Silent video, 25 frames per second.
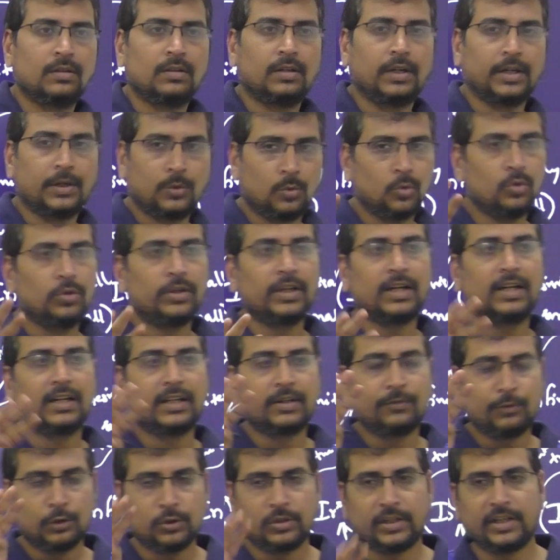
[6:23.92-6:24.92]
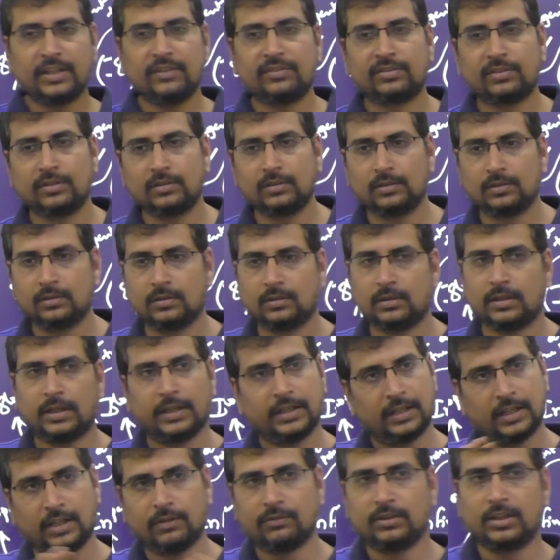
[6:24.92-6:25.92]
I told you I'll give you the reason. I
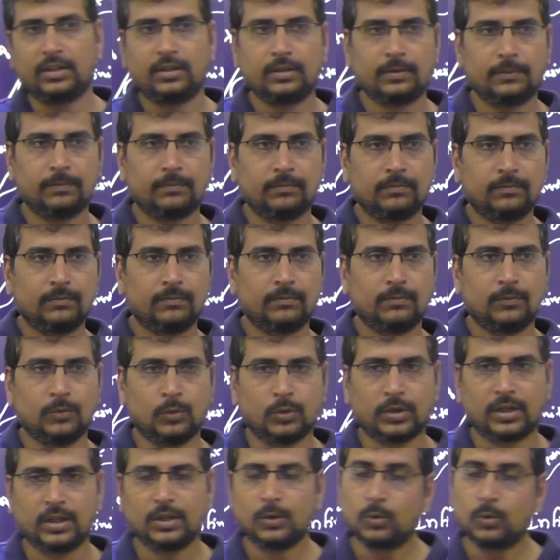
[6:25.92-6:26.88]
gave it. Okay,